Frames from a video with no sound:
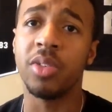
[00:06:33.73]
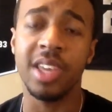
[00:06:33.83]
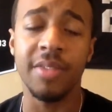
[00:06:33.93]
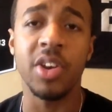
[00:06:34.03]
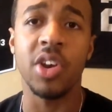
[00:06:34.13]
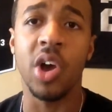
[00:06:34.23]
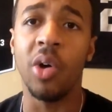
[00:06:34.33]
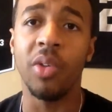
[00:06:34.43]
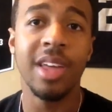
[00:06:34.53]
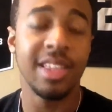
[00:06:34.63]
even
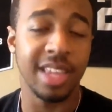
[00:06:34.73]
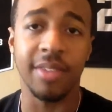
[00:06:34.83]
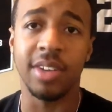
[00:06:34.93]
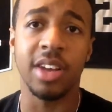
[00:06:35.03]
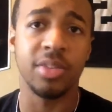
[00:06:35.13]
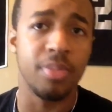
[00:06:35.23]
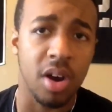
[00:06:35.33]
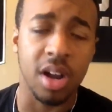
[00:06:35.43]
though they have lost Brock